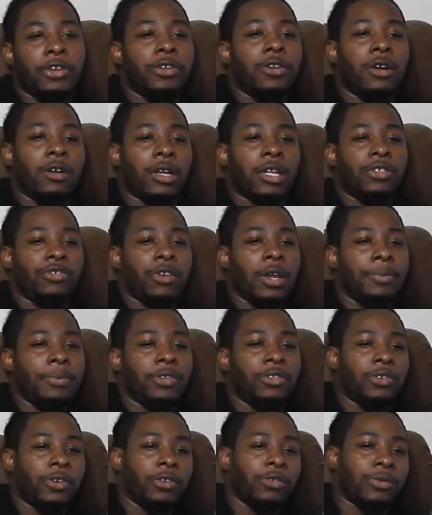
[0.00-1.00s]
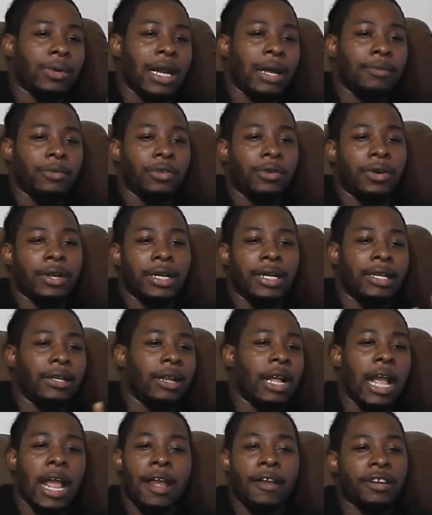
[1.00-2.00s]
you don't contribute towards what I'm doing,
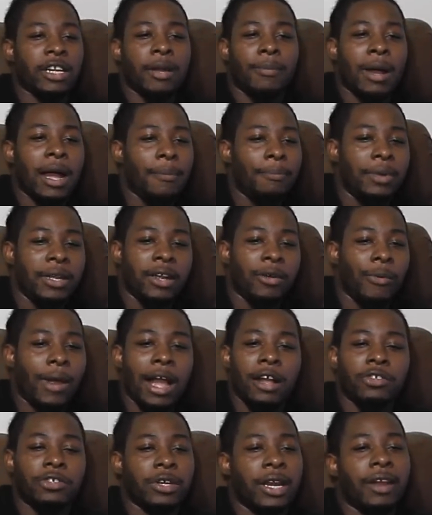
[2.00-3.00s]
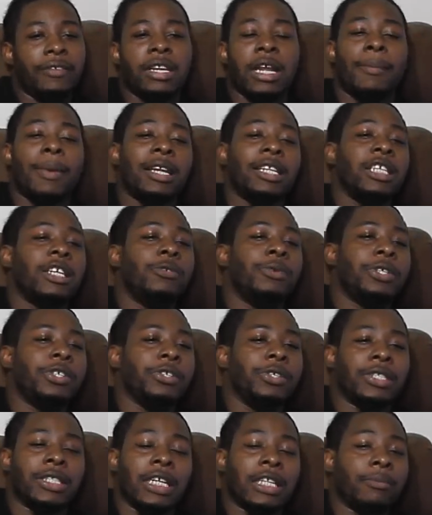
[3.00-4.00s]
and every time I be around you and every time I deal
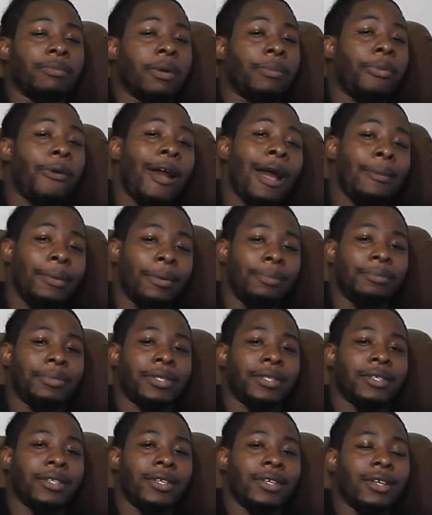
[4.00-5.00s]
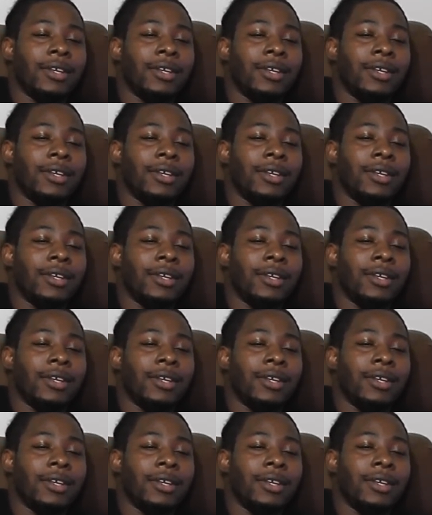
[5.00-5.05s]
with you, it's nothing but problems.